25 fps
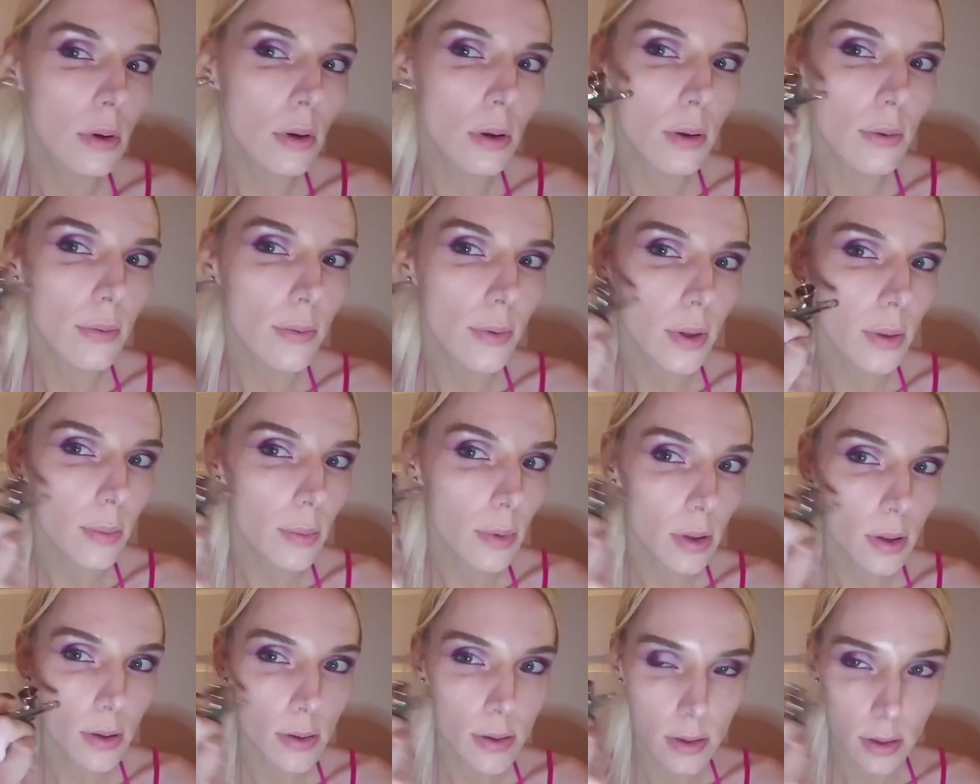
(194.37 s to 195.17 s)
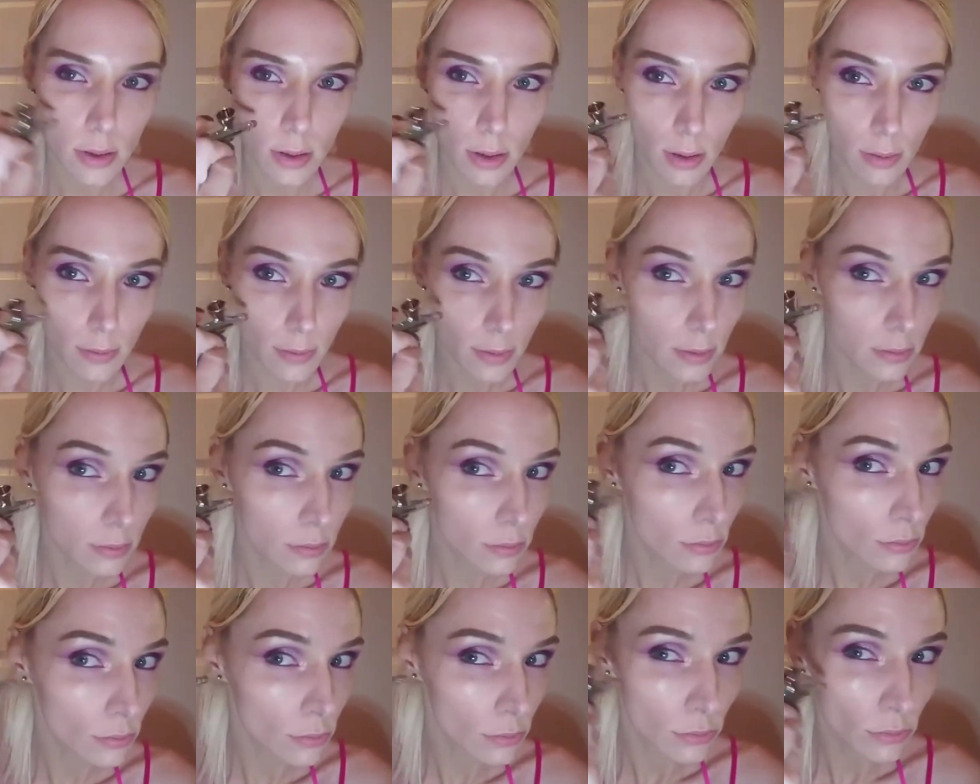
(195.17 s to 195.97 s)
Hopefully I'm close enough.
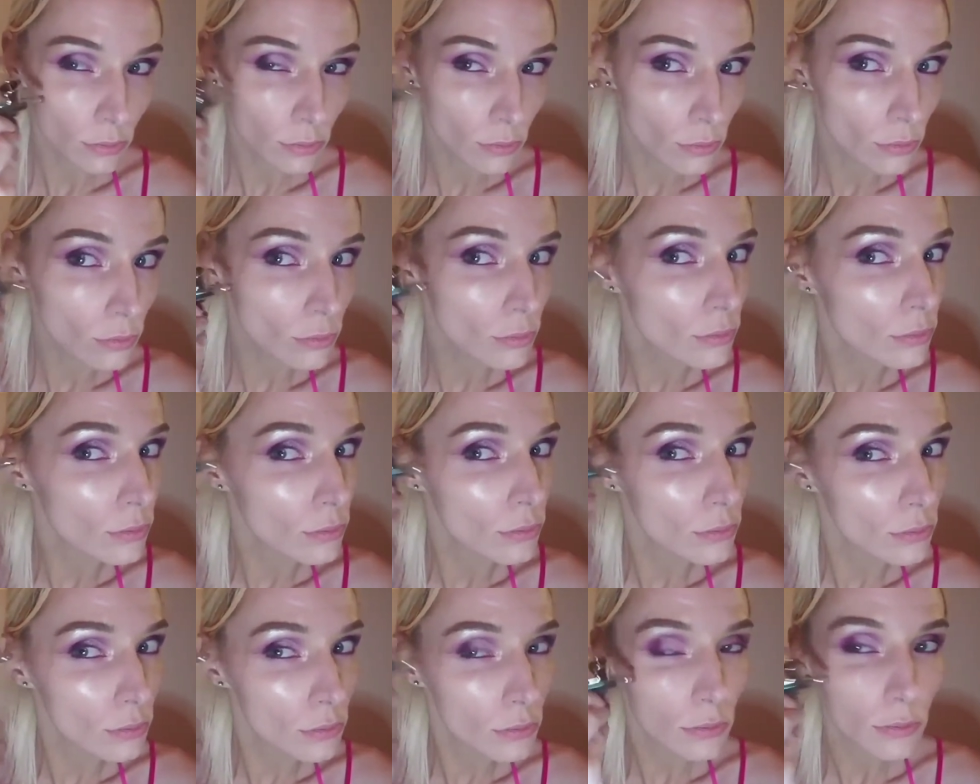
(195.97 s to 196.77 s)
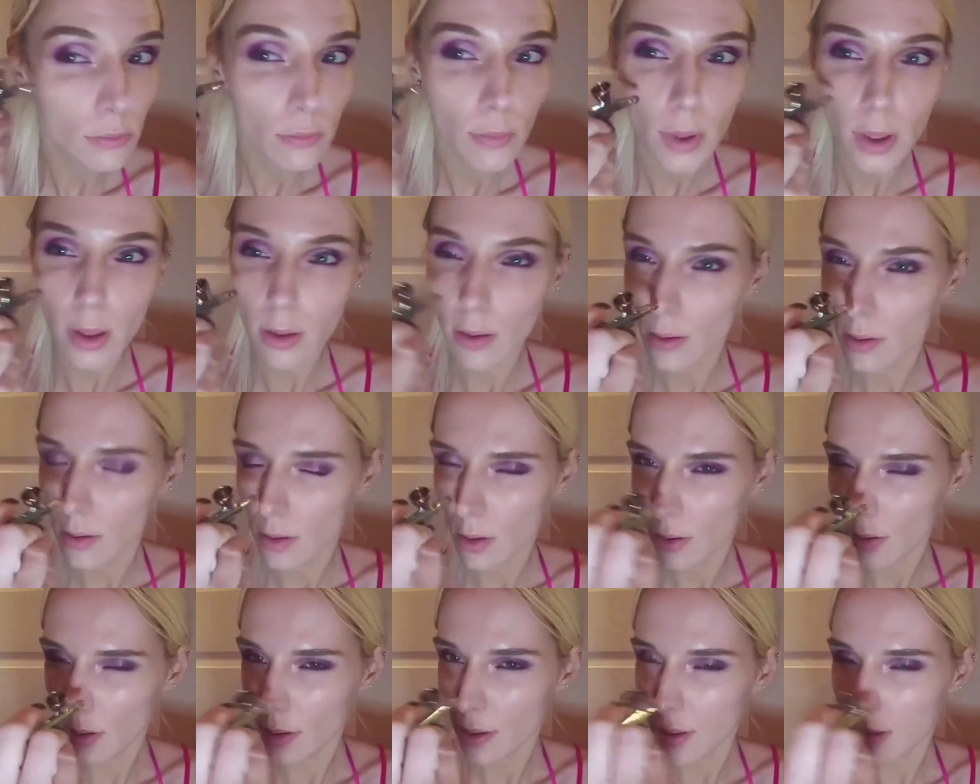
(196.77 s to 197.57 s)
But you can
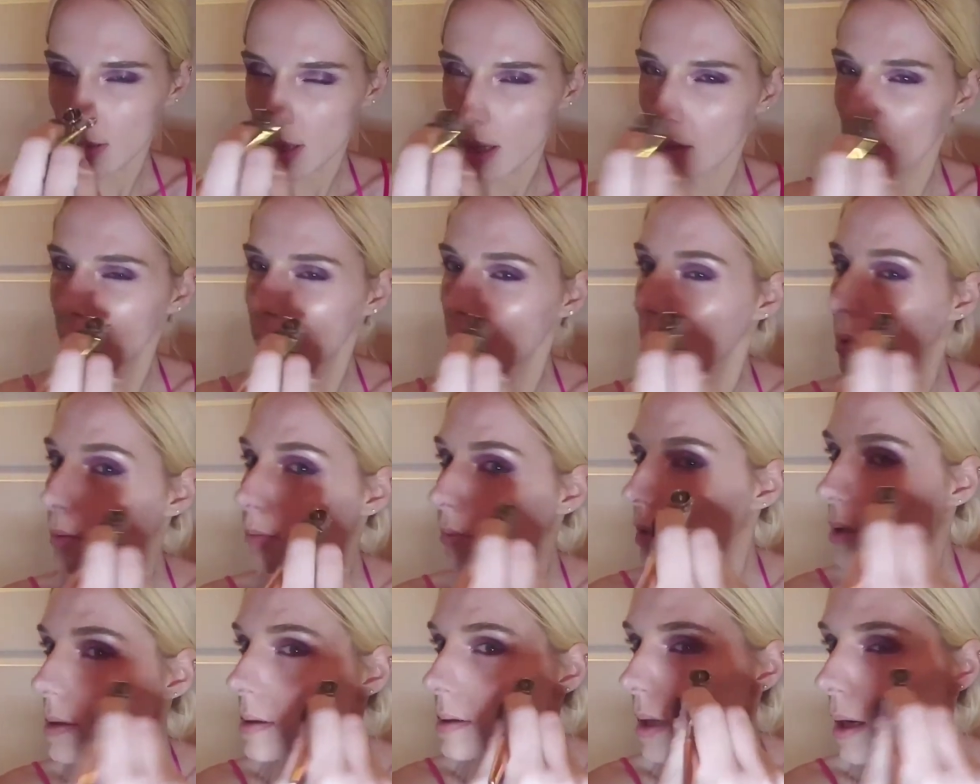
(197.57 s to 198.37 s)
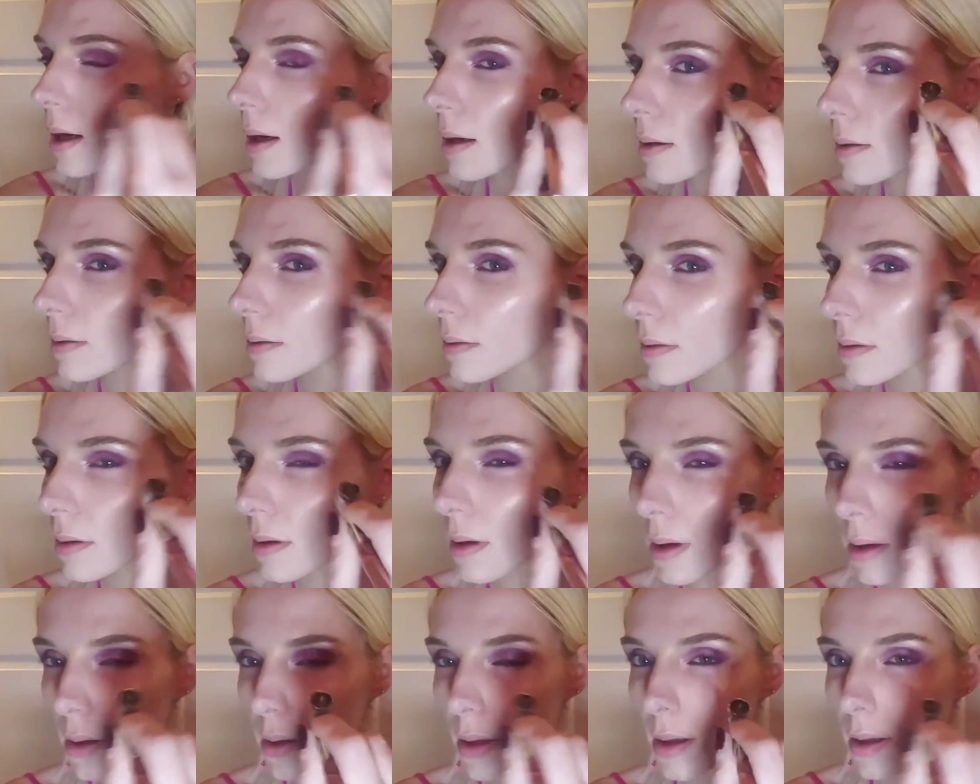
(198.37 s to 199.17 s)
totally tell when it runs out,
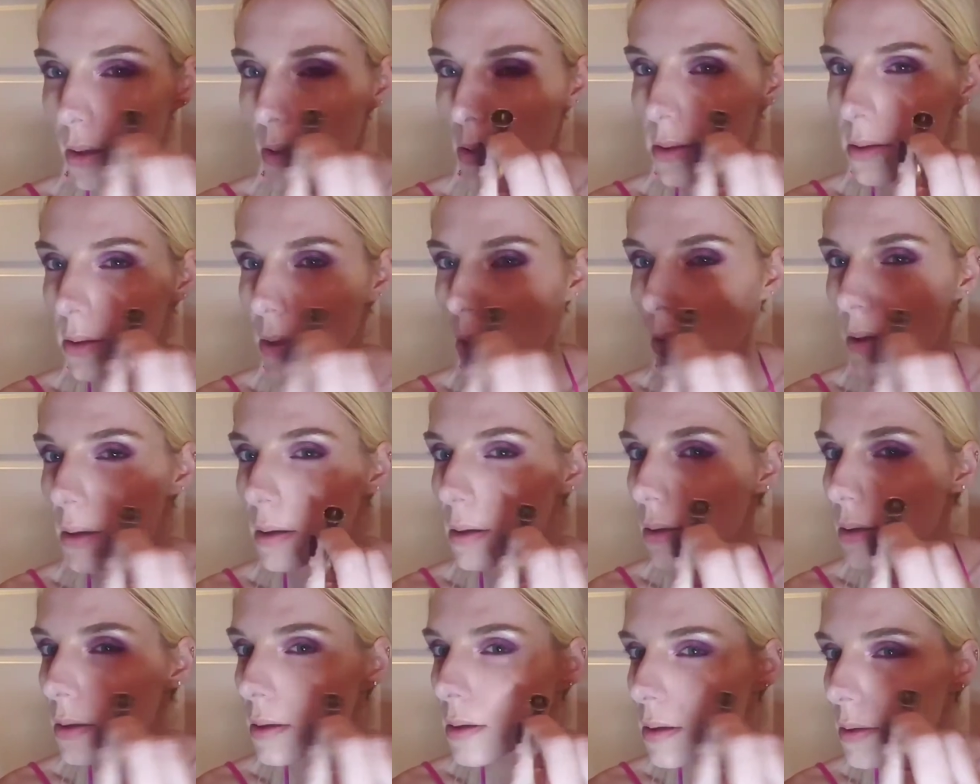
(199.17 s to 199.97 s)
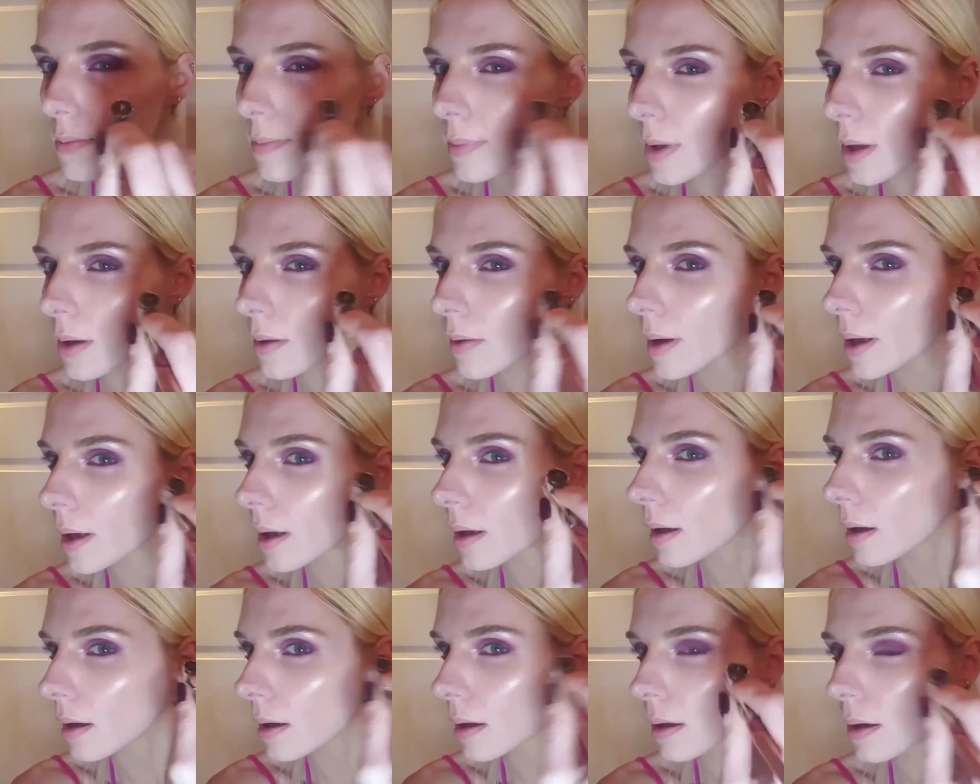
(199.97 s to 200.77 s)
but then it'll just blow
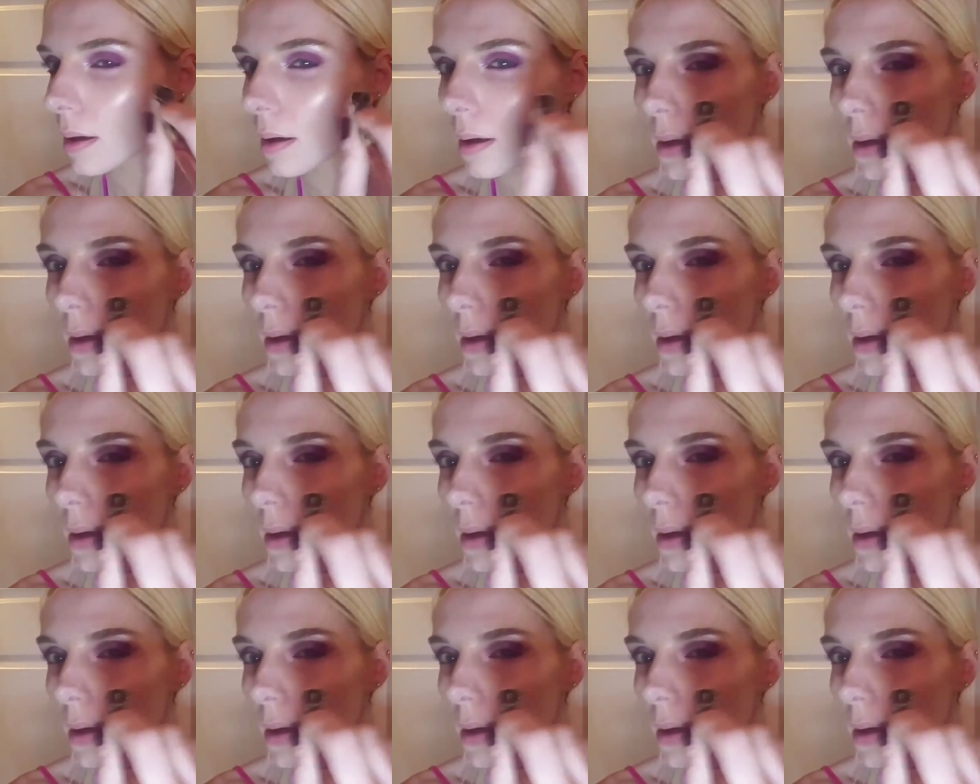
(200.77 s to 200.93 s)
air.